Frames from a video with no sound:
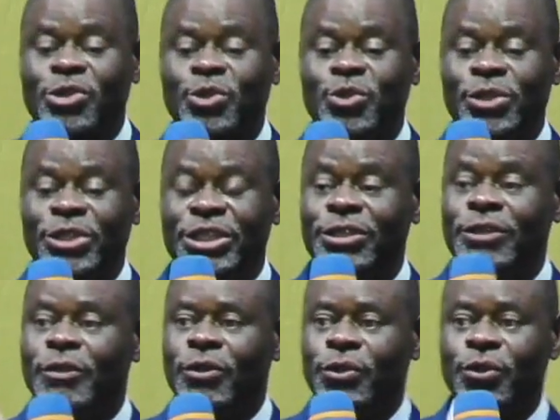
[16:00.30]
you need?
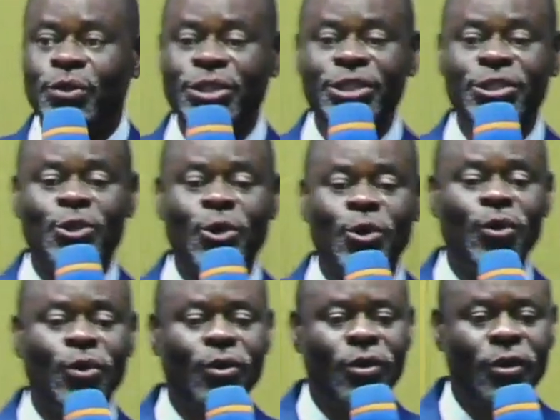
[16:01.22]
You need
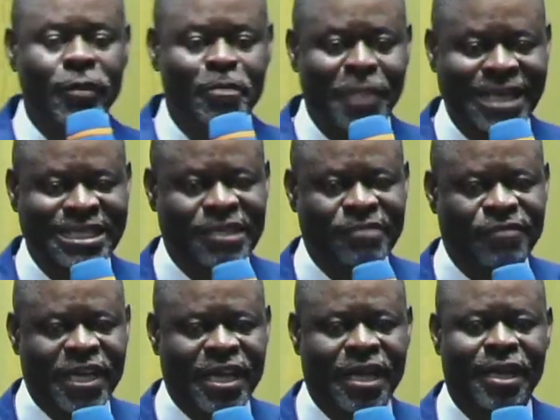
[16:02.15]
to persevere.